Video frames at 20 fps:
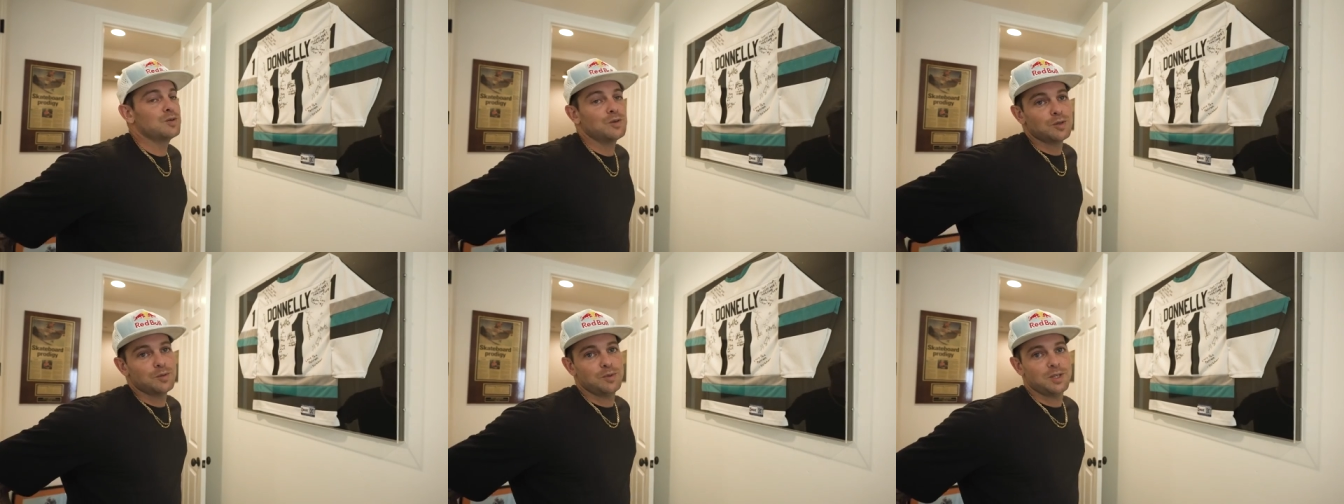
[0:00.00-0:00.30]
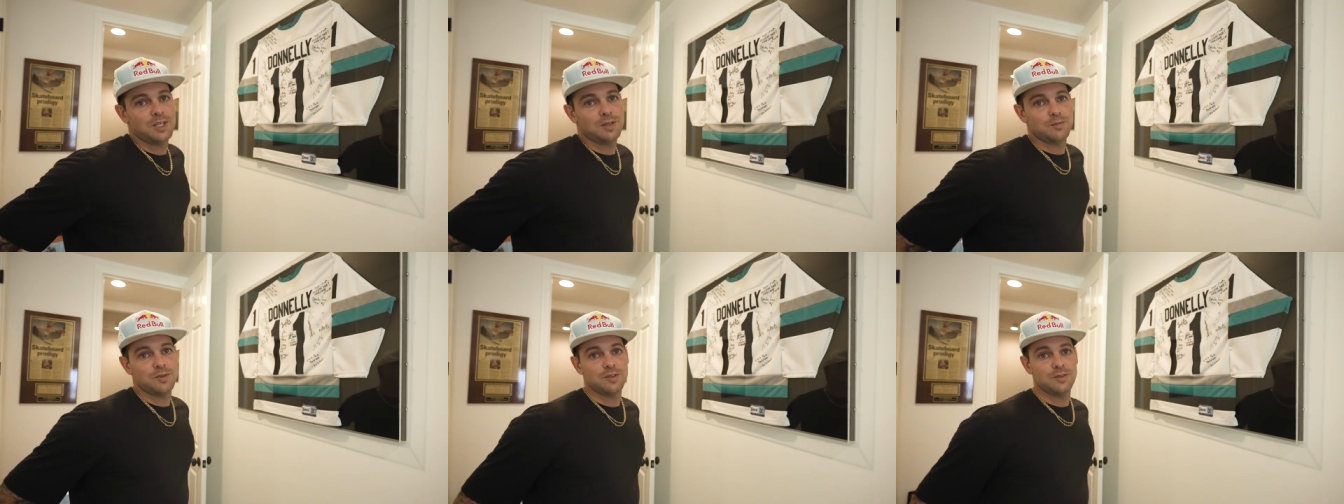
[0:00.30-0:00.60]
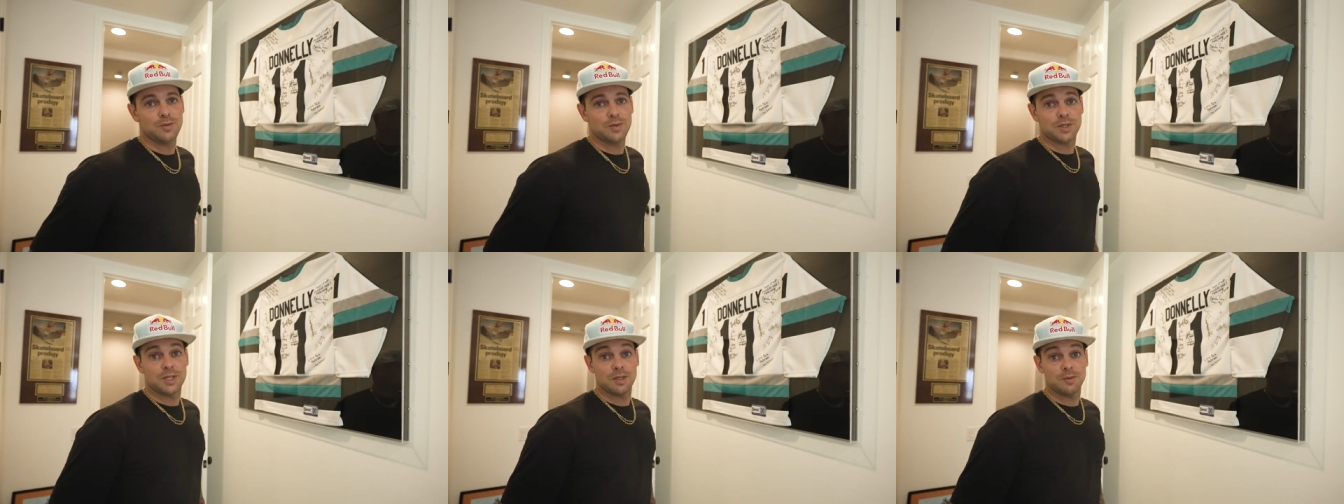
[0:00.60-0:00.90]
cool to be in a
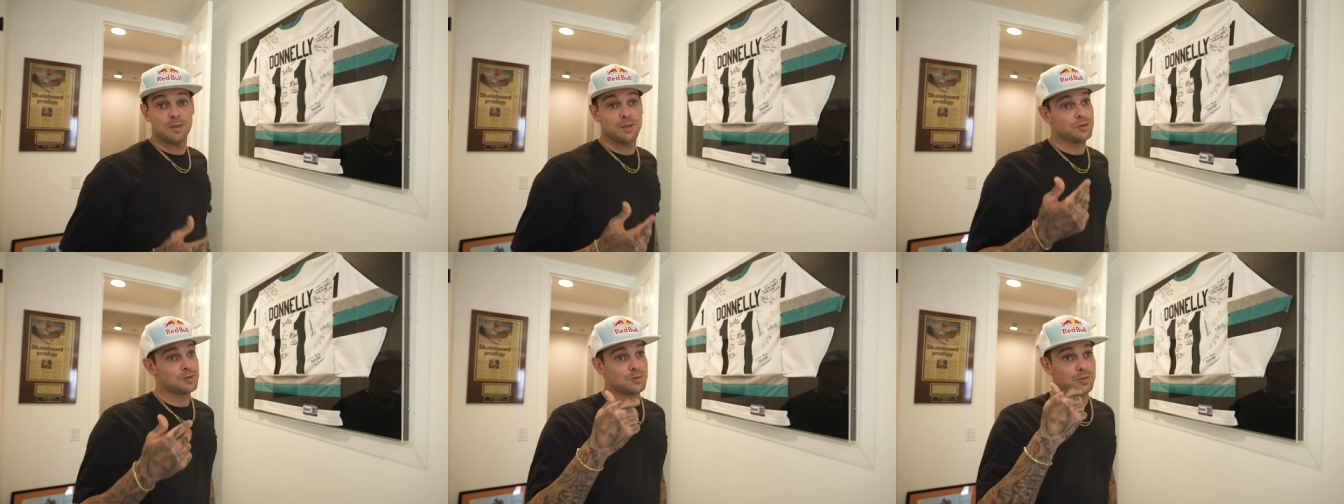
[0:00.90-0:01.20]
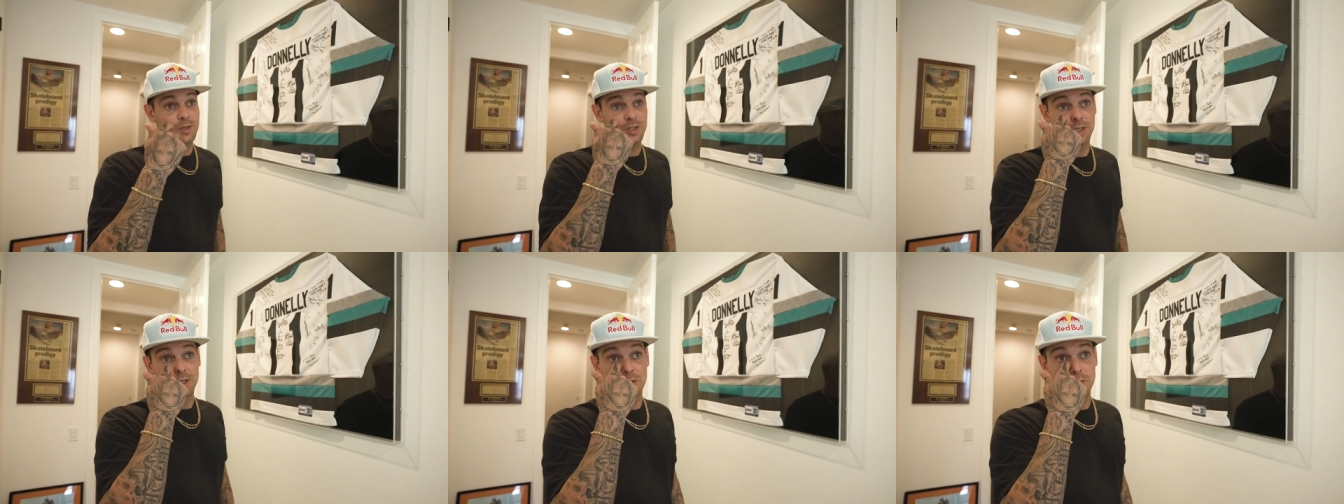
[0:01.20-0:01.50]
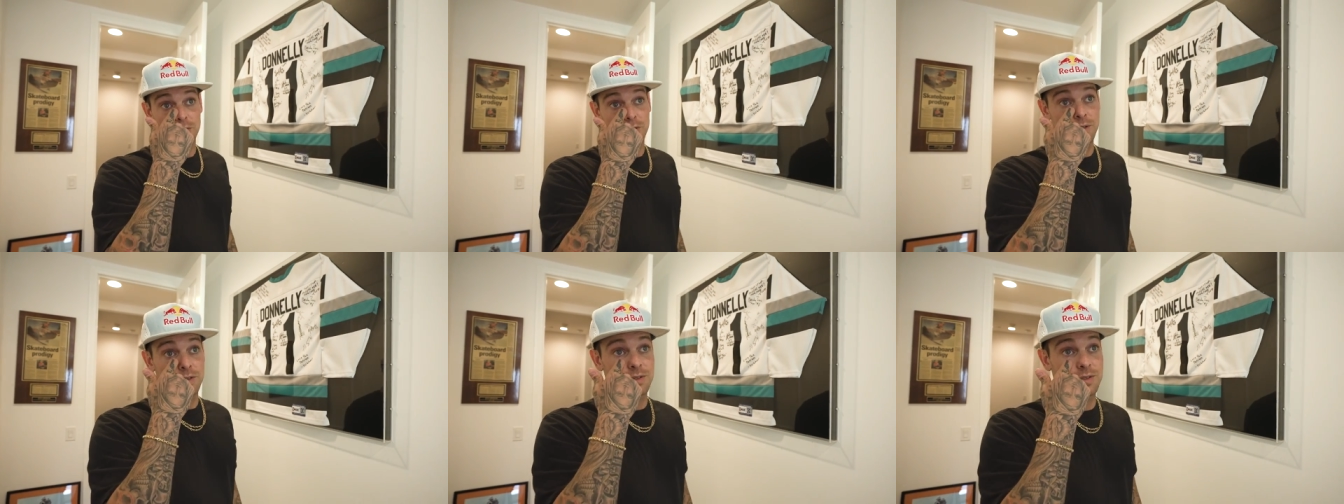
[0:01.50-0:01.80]
movie with him. He was really
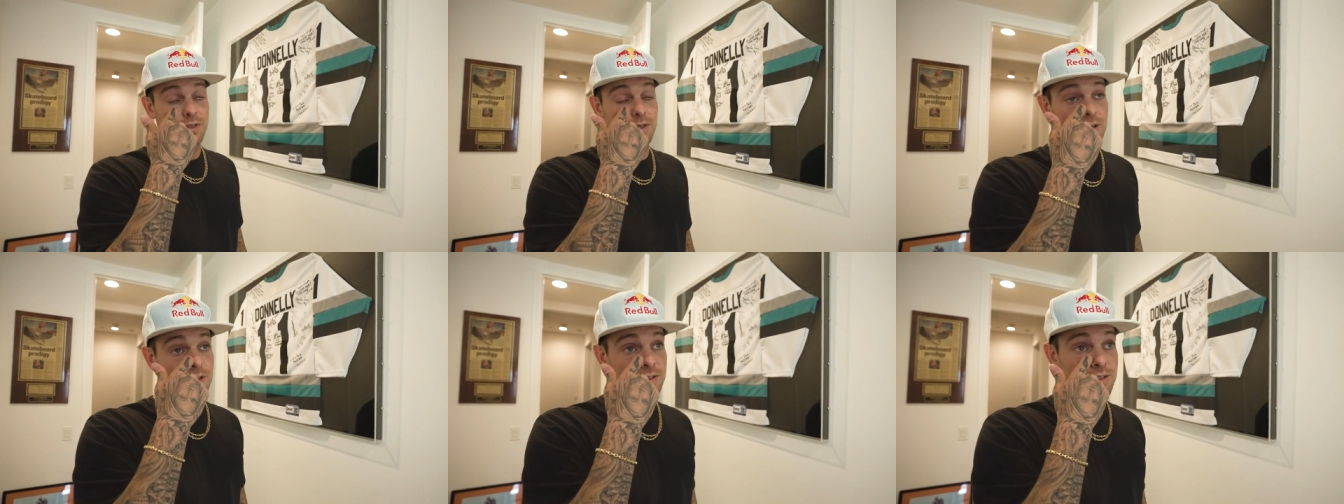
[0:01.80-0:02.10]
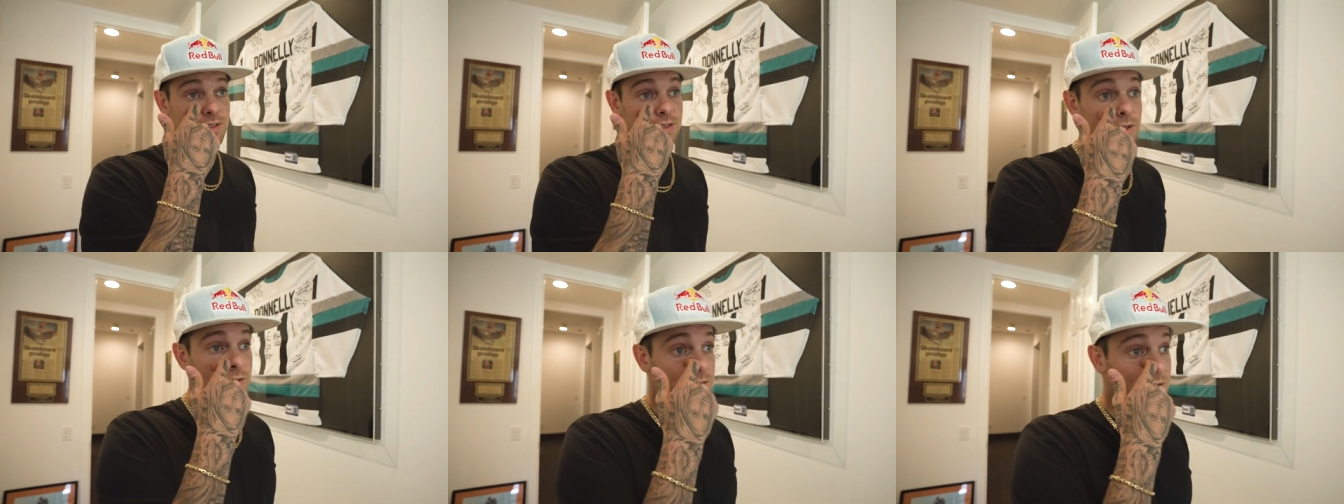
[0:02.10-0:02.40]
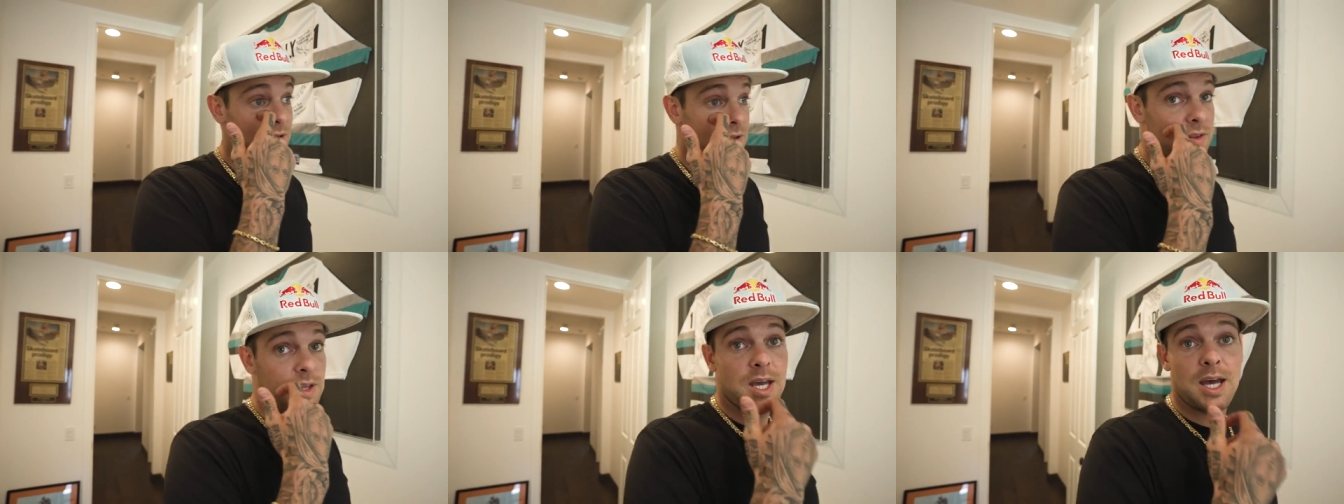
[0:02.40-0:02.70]
cool, so I was stoked on